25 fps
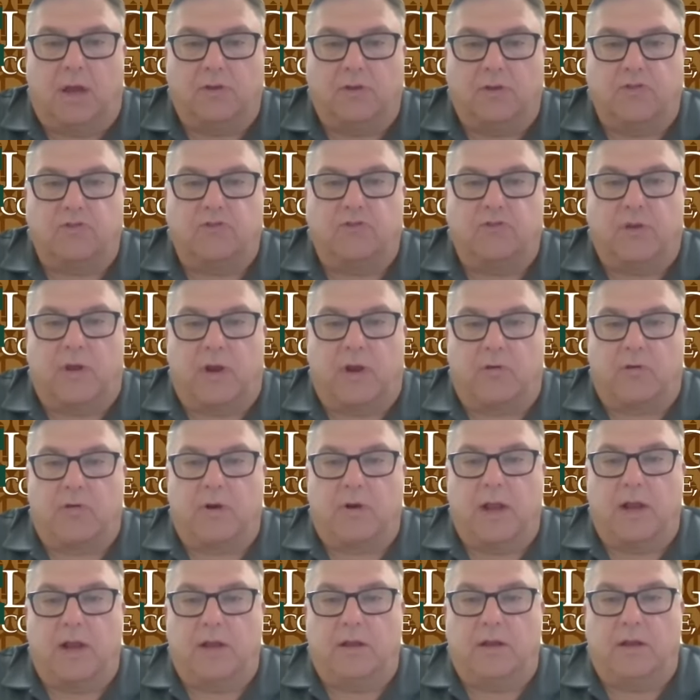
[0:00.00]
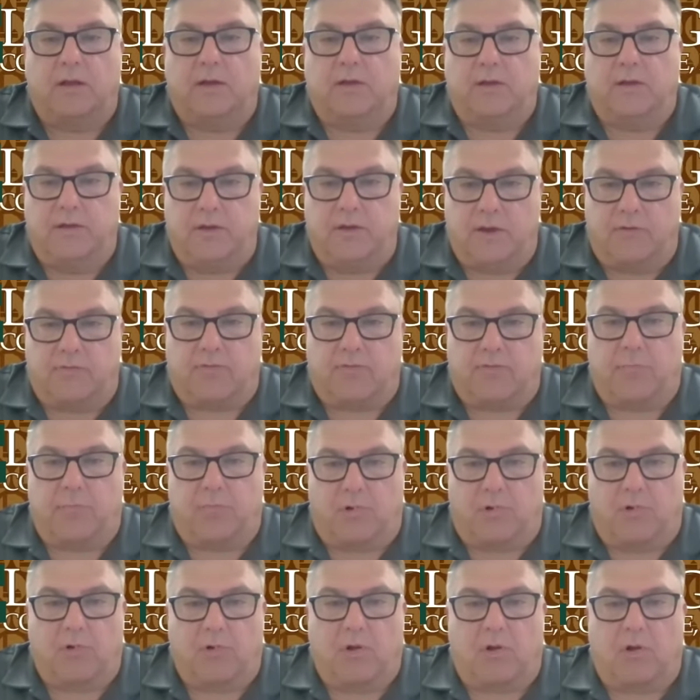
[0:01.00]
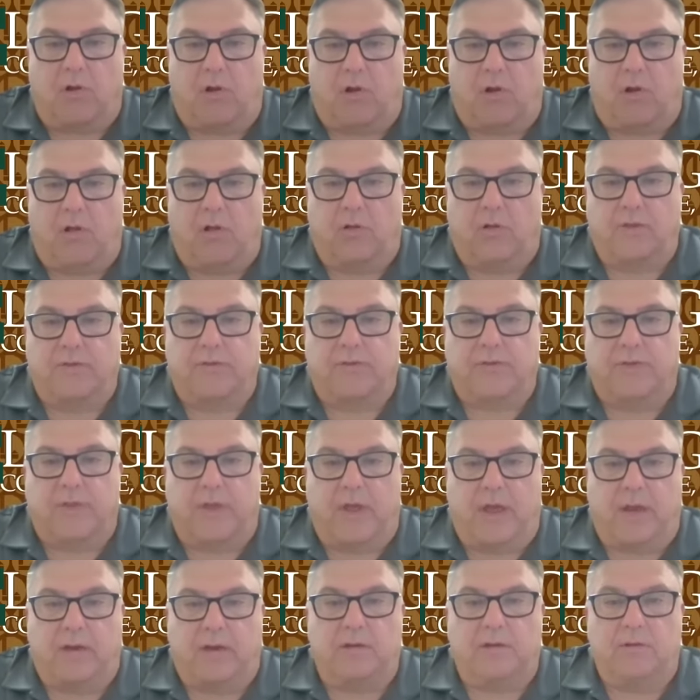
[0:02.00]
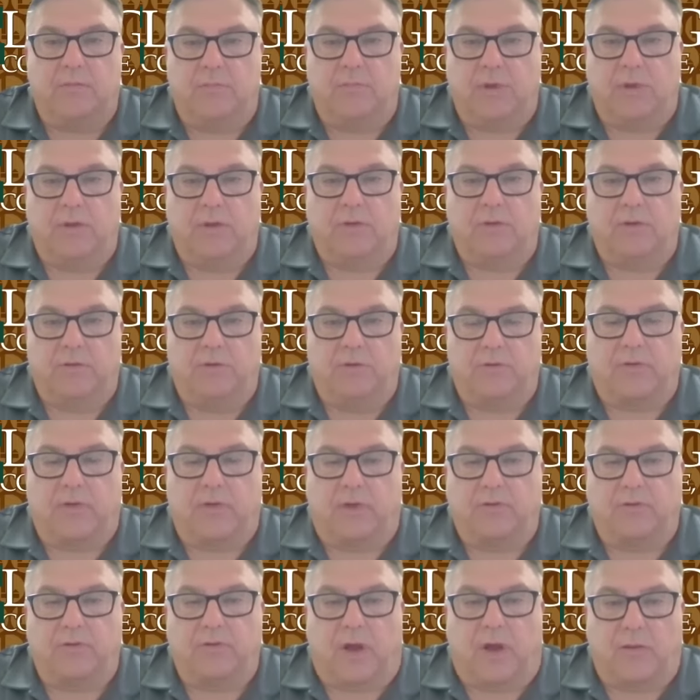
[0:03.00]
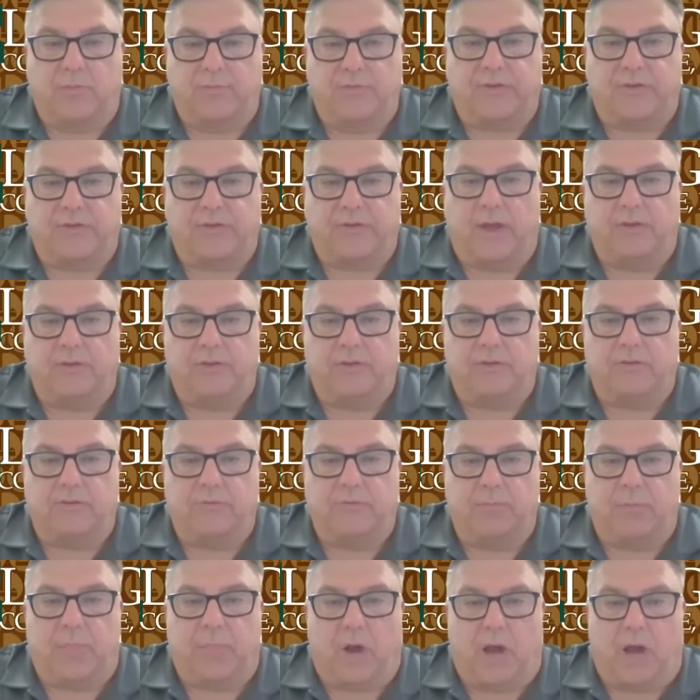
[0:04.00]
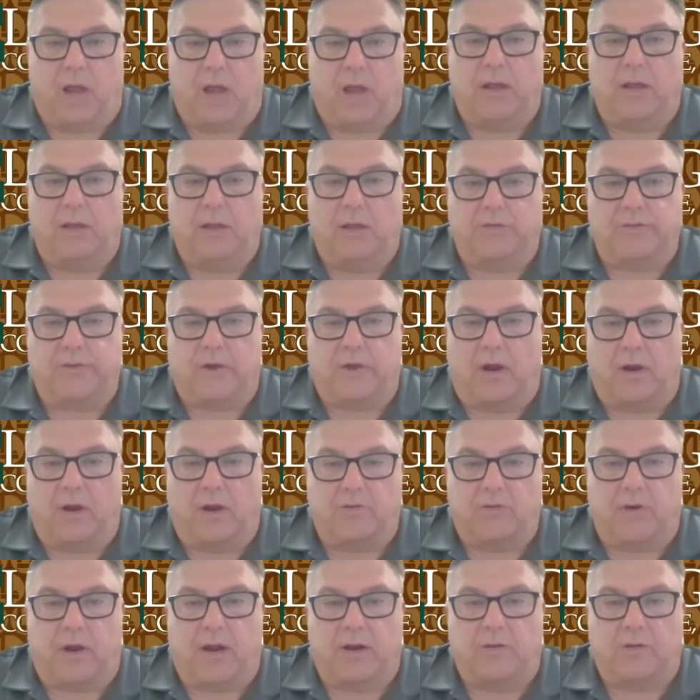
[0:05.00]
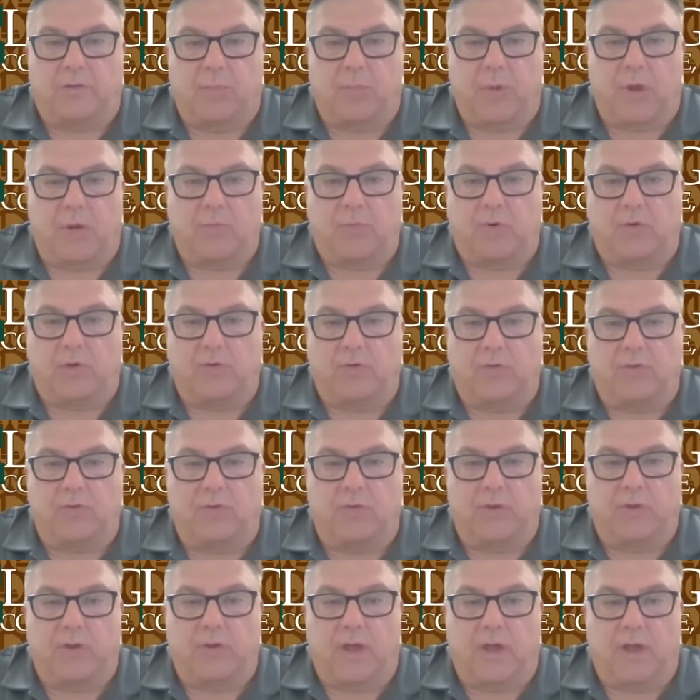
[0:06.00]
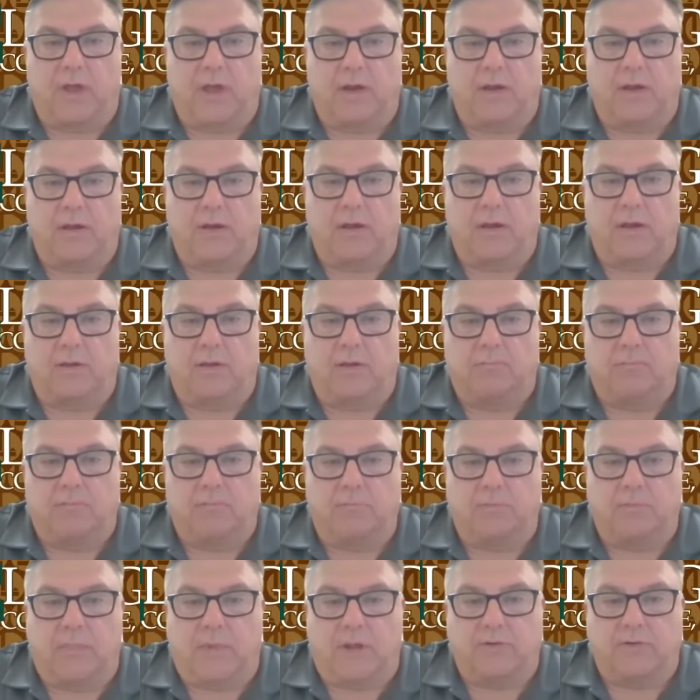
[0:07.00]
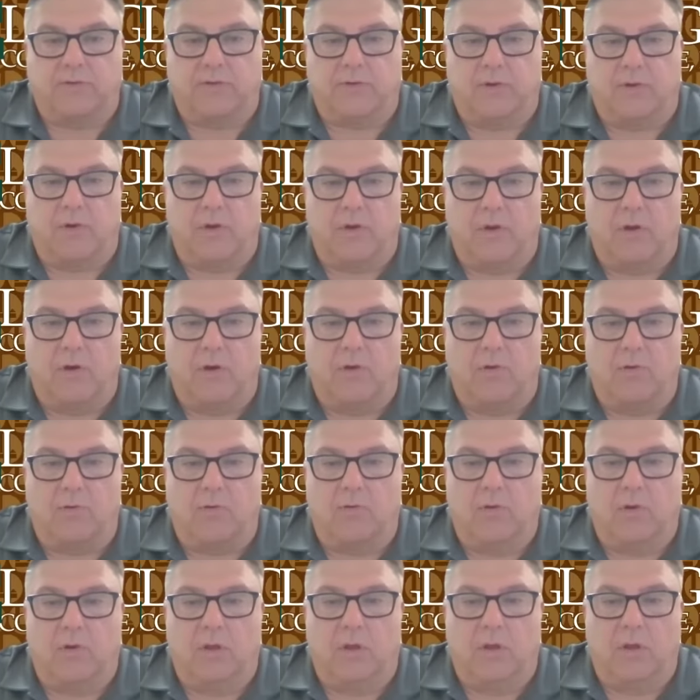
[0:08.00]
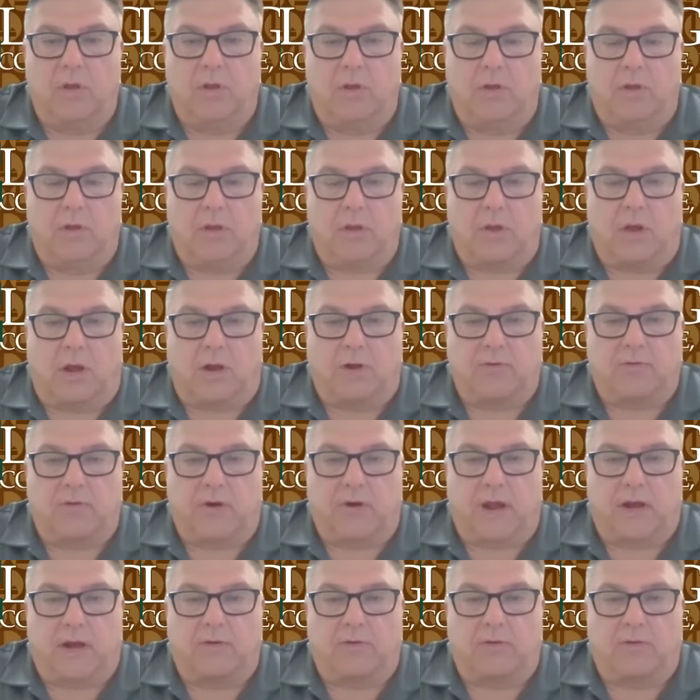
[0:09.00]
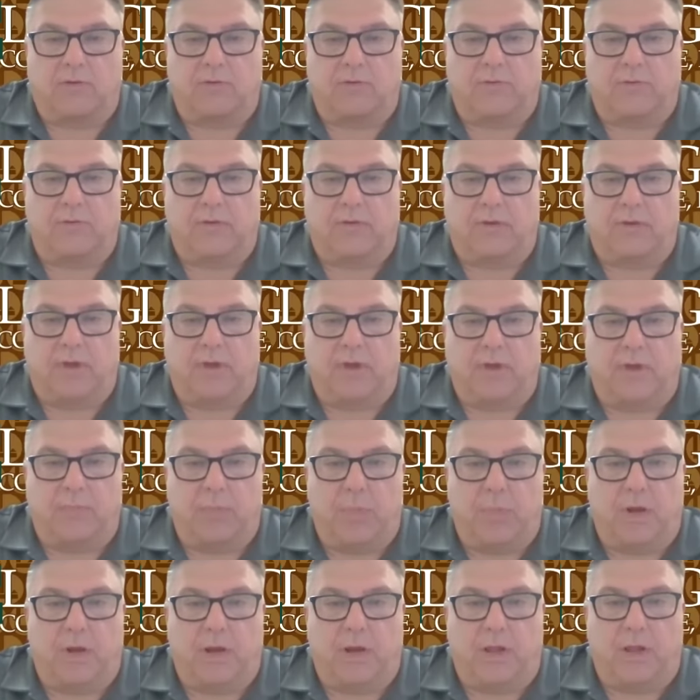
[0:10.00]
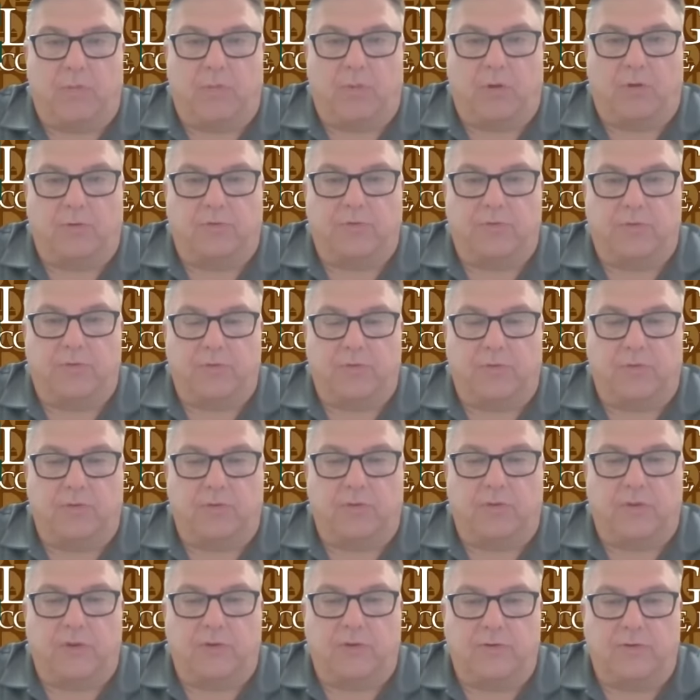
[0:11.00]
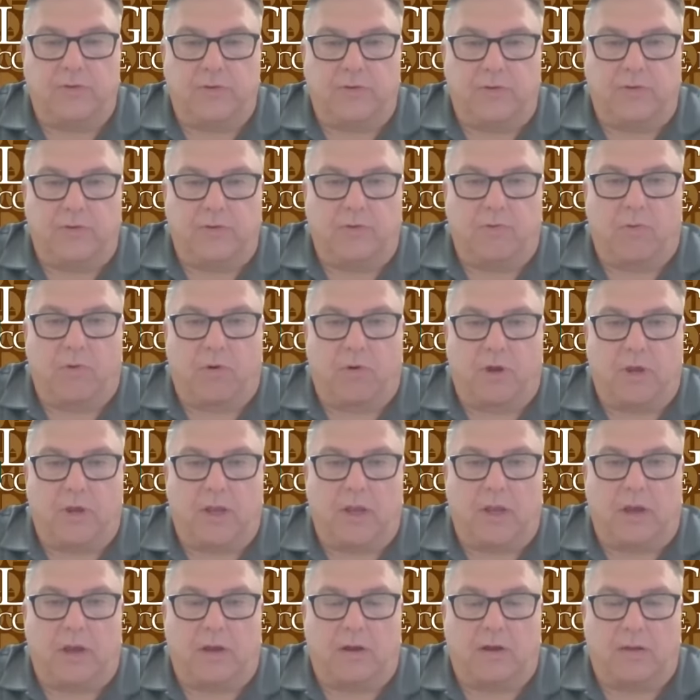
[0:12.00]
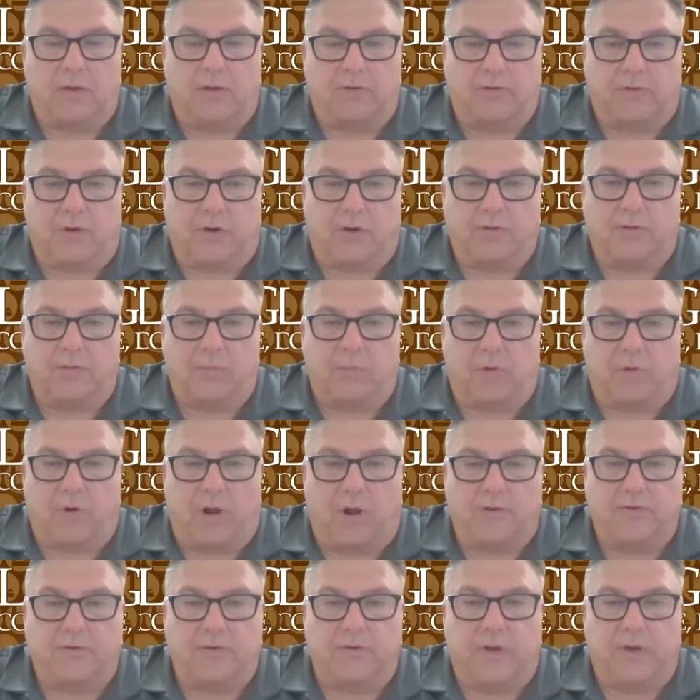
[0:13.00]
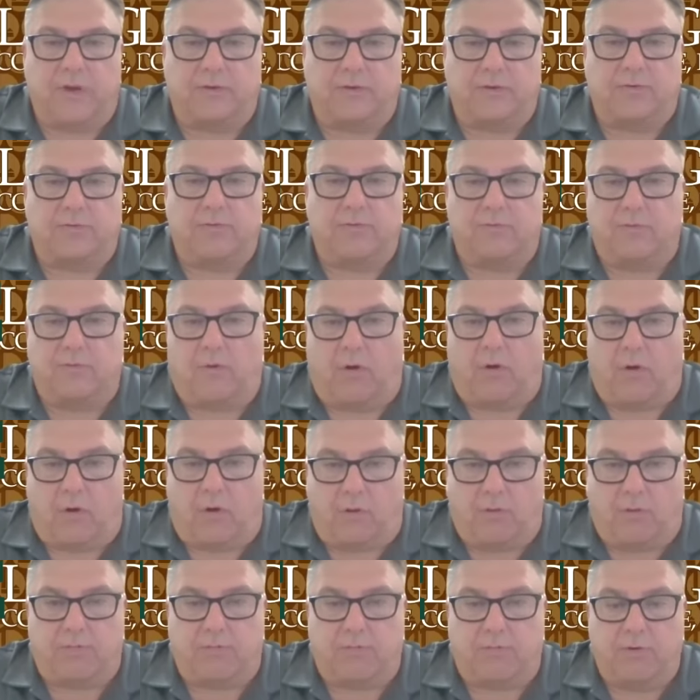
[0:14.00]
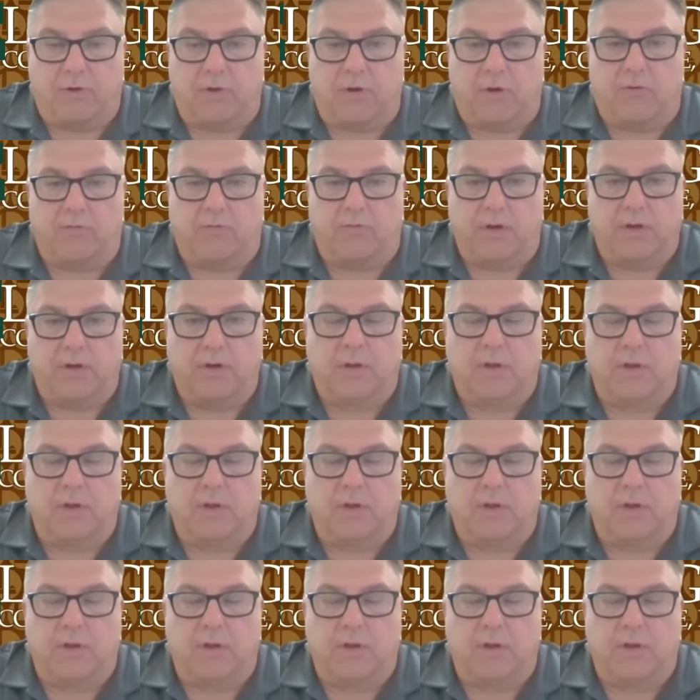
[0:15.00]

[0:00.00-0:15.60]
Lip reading: generated different protocols that could be used on job sites by its contractor members. And as you know, contractors have been able to continue working on construction projects all through COVID